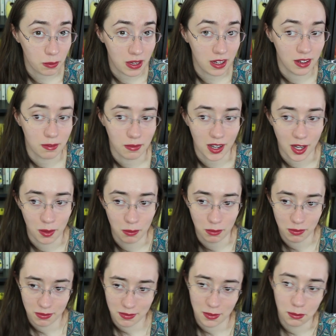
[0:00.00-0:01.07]
me.
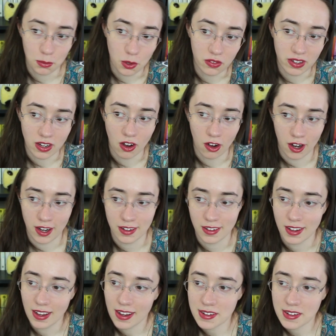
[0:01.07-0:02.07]
I'm moving on.